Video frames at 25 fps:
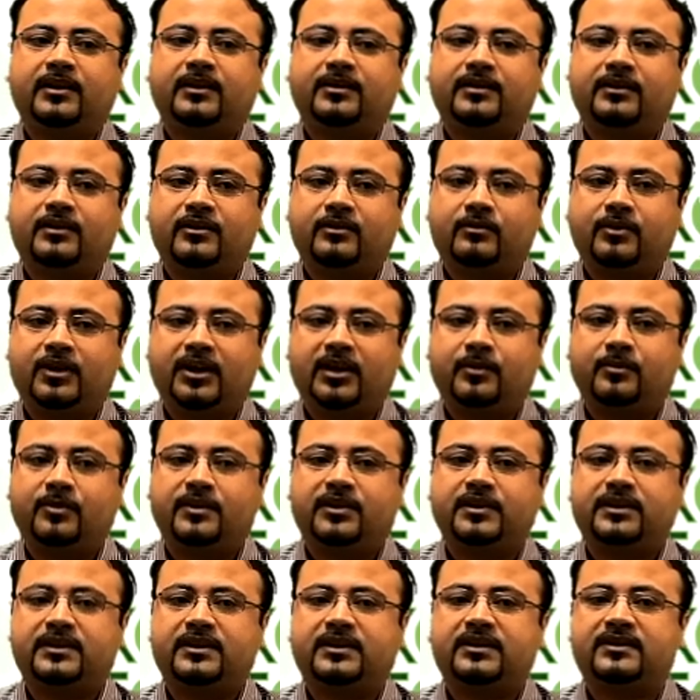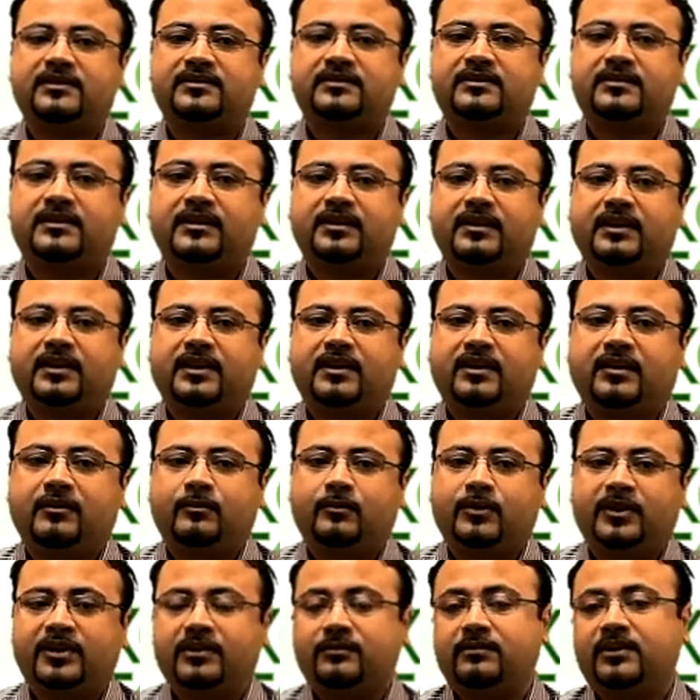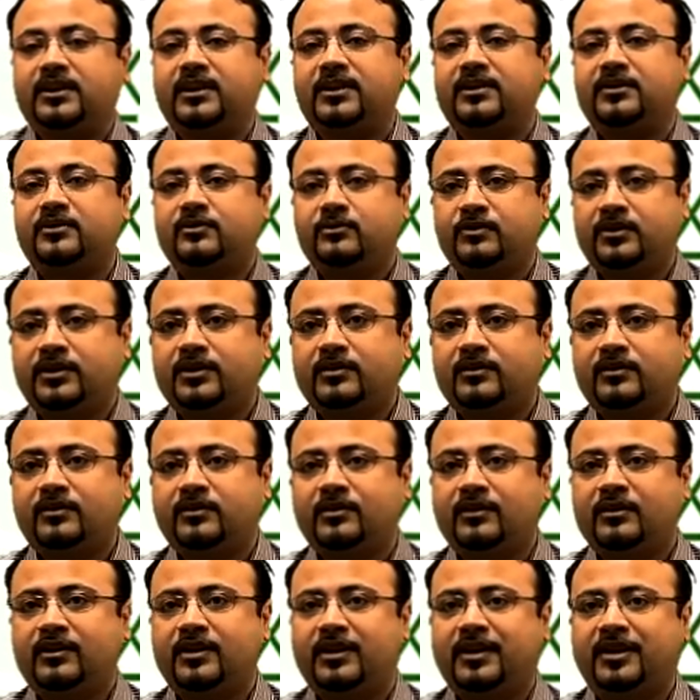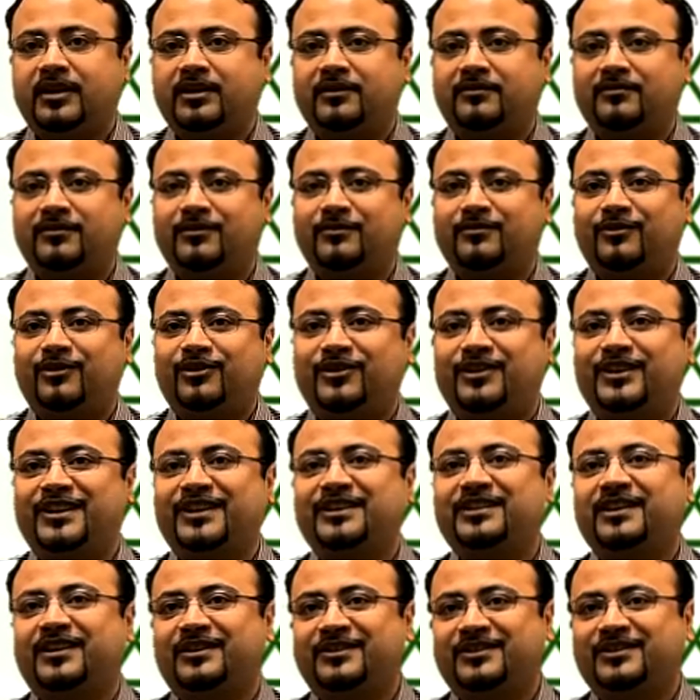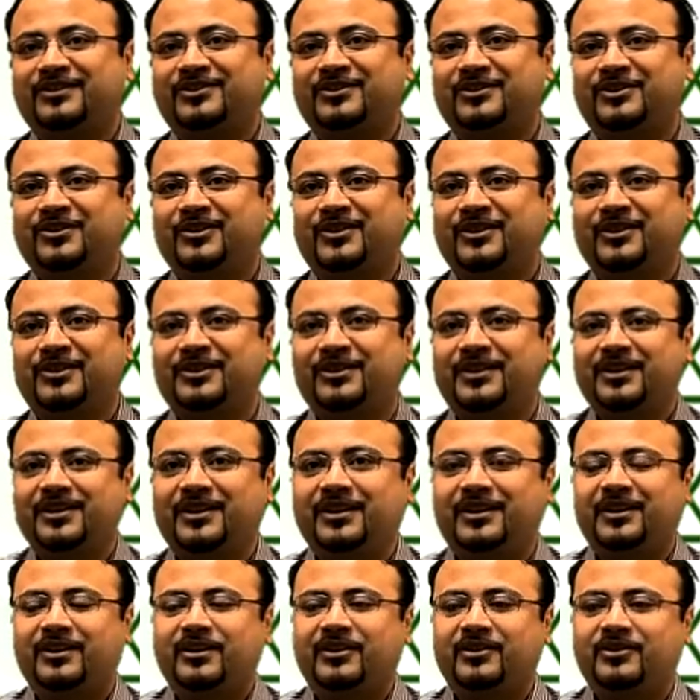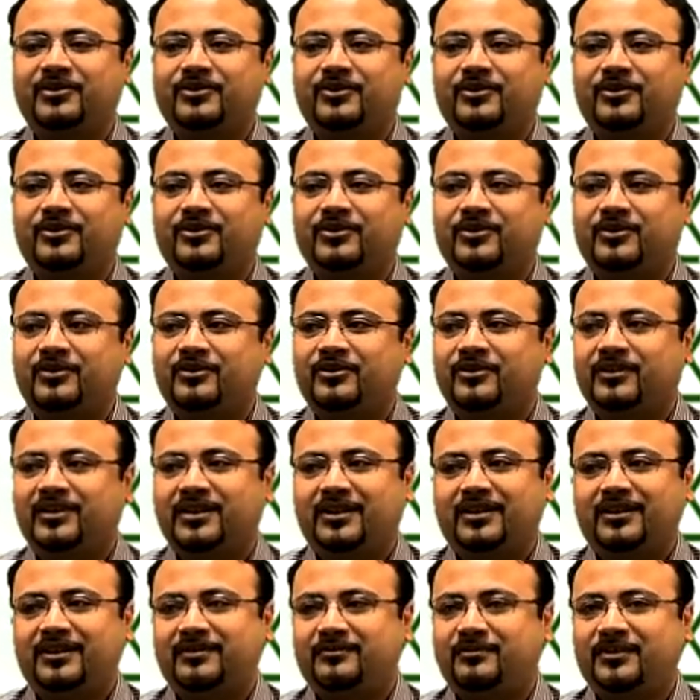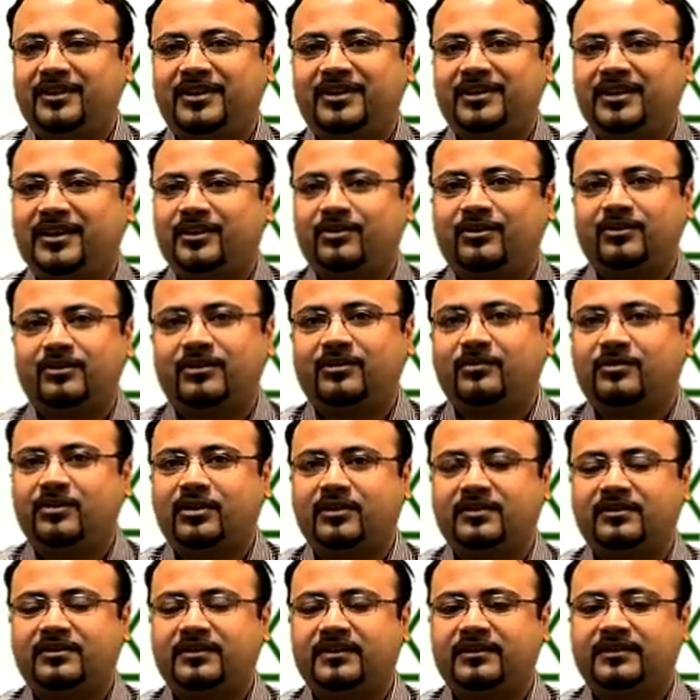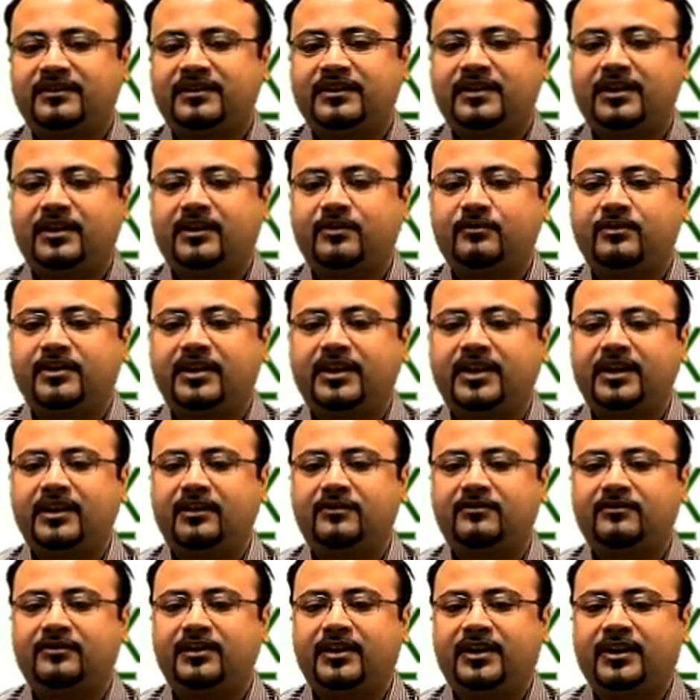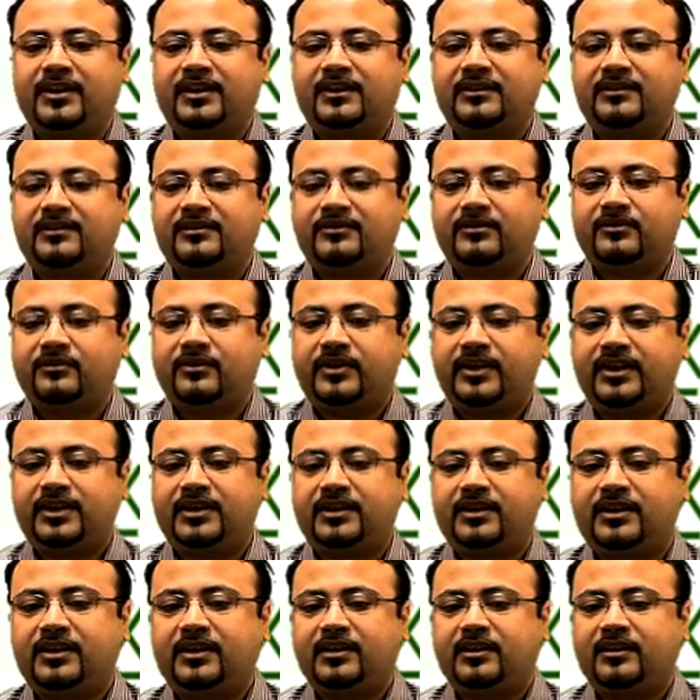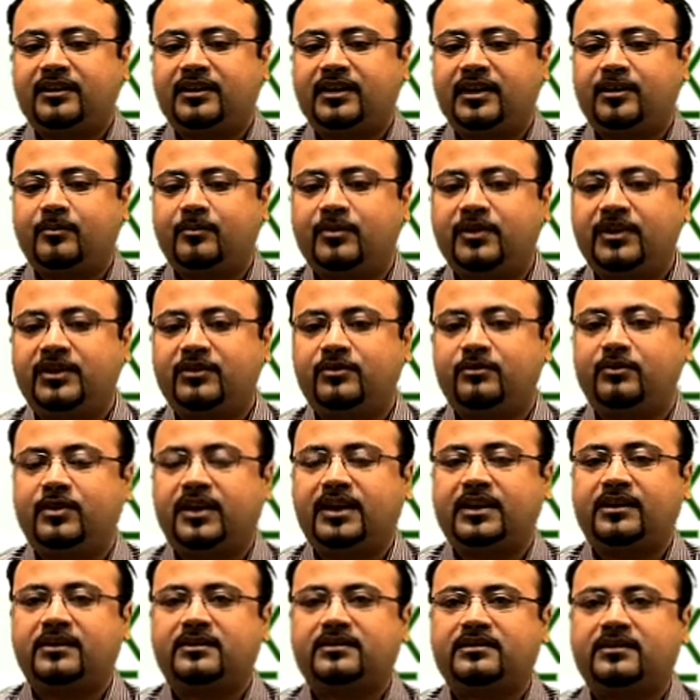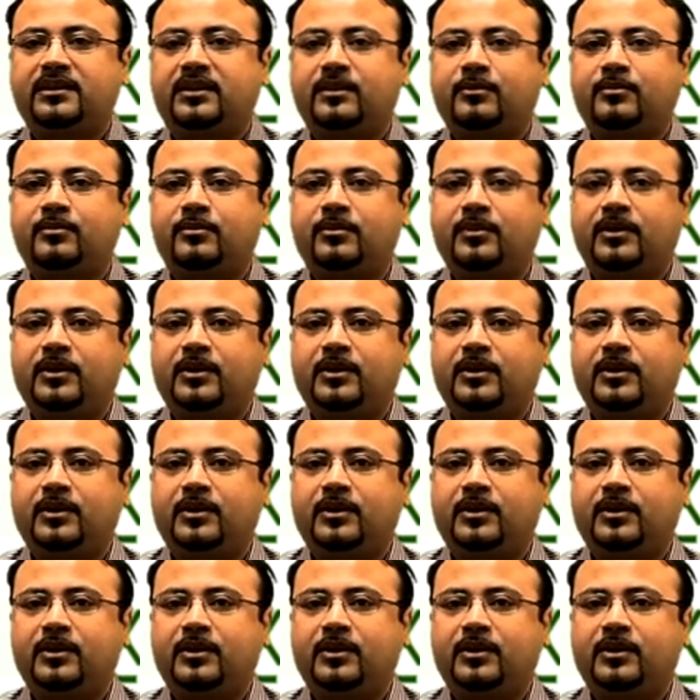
The requirement is whether we can do it or not, and if we've already done this or not. So that we tick all the boxes, and now we have this great company to back us up,